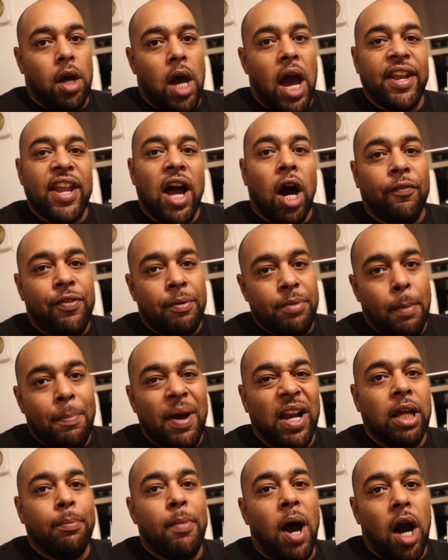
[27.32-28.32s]
And now from the
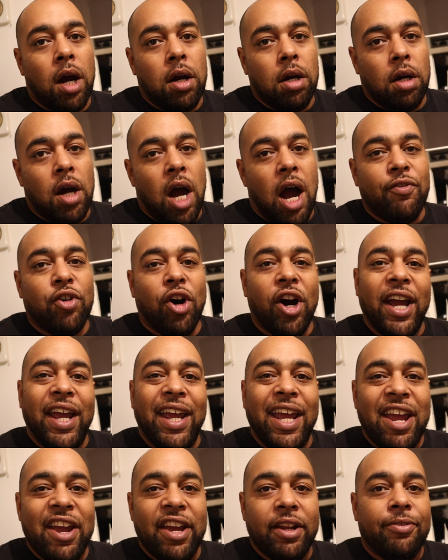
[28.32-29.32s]
belly bug, I've got an
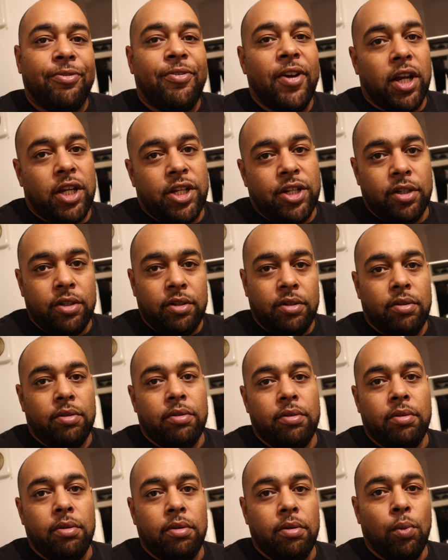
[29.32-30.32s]
ear infection.
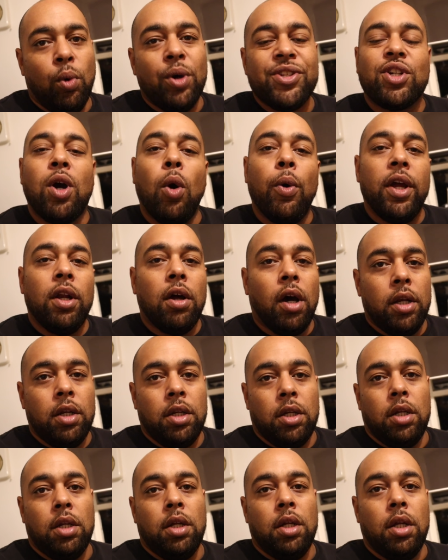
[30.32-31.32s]
What's going
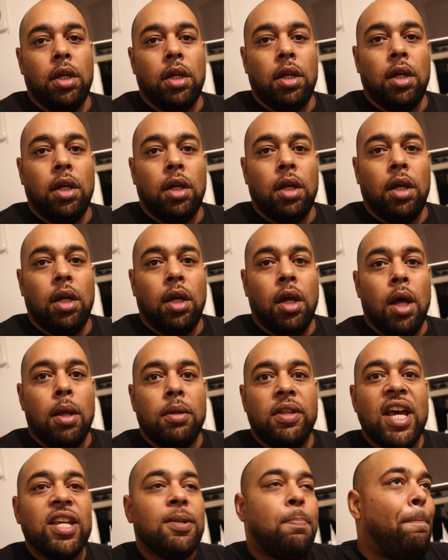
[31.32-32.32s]
on?
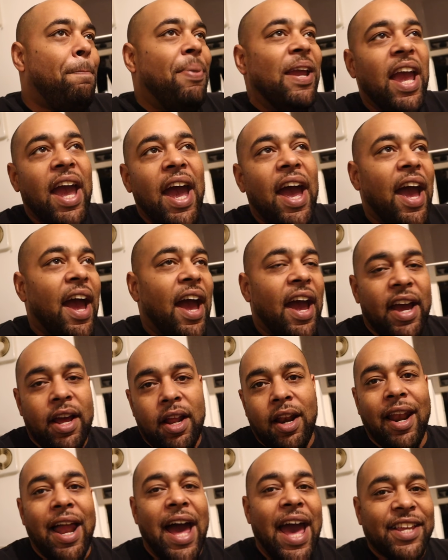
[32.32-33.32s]
There's beer
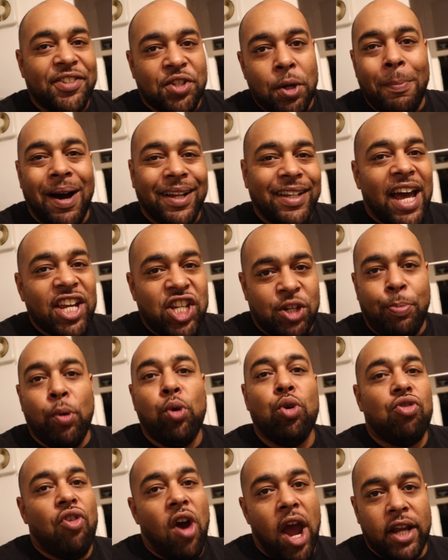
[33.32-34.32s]
lights on my
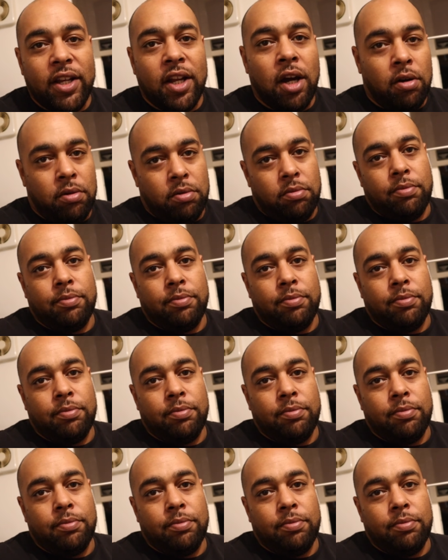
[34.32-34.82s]
dashboard right now.